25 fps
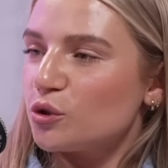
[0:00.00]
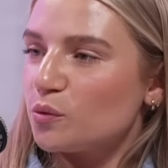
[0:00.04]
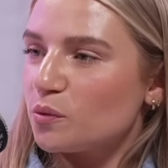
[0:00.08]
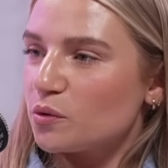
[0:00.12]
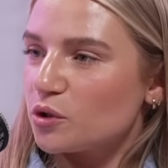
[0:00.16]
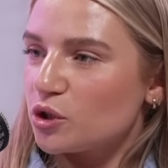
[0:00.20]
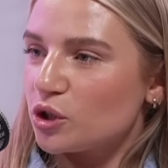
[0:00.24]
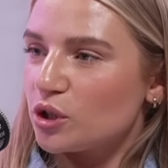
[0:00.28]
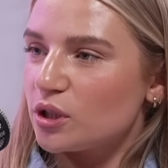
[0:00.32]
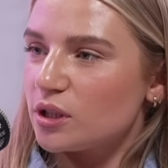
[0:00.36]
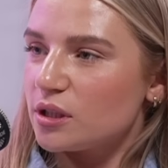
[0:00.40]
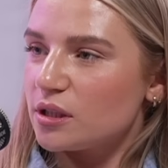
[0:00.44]
You were
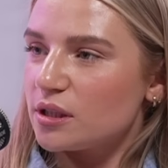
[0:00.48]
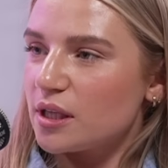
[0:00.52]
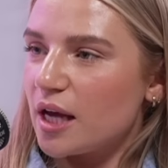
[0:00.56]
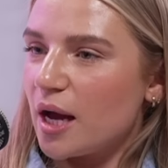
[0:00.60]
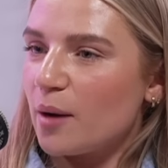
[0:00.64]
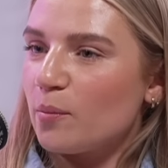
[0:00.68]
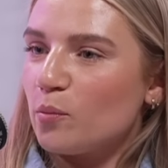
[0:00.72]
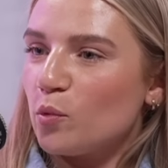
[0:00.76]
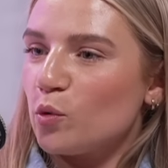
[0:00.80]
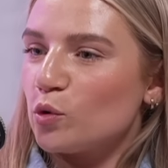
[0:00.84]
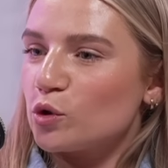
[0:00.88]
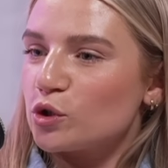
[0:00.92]
just
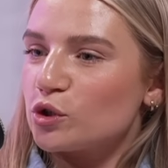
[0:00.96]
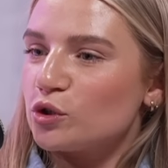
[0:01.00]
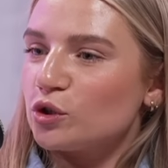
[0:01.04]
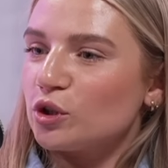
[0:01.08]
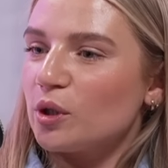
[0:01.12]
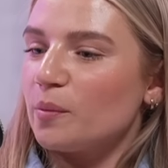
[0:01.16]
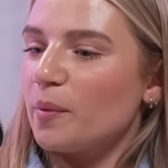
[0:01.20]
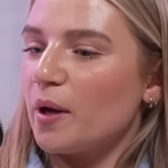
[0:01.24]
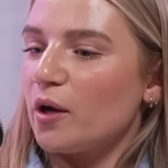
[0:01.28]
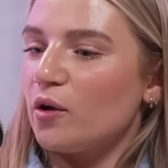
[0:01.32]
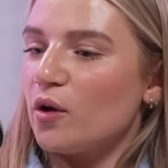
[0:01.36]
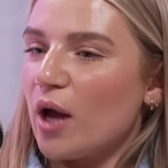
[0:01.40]

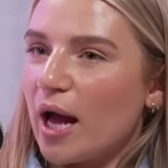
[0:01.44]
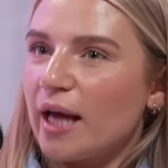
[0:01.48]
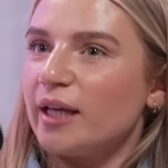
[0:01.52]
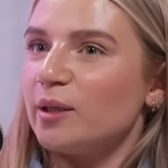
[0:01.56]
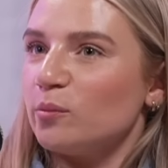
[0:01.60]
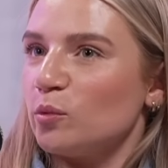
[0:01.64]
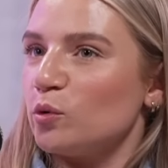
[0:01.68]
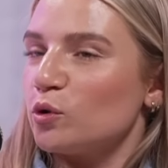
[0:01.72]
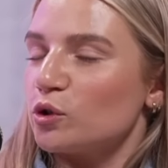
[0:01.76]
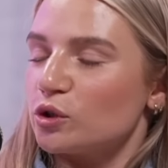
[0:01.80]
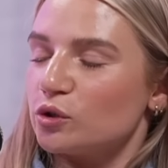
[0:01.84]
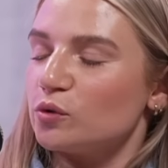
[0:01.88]
emotional about an
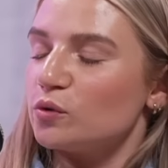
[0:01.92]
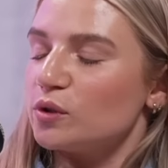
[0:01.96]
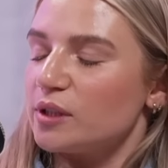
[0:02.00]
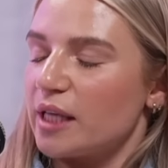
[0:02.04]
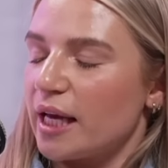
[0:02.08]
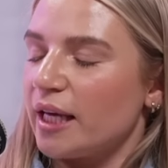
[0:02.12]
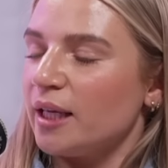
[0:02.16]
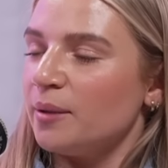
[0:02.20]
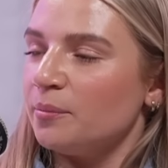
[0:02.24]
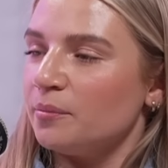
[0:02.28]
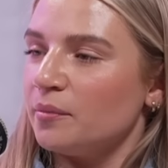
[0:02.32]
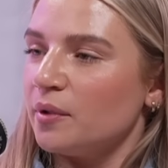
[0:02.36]
emotional
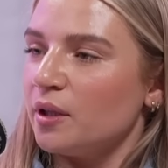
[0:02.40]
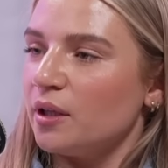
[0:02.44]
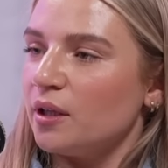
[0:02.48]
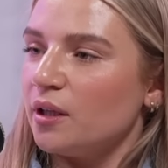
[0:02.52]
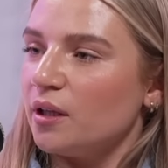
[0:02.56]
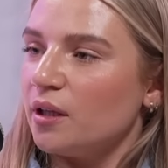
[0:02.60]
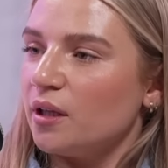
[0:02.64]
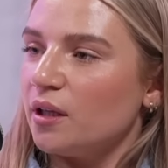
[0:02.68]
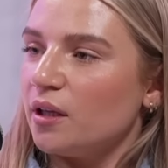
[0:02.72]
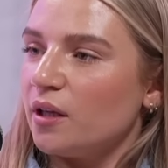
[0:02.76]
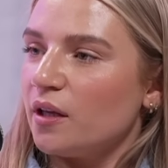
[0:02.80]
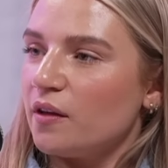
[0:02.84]
time.
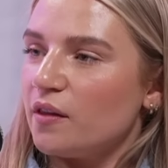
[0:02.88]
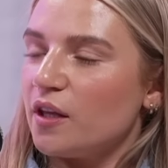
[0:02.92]
Yeah.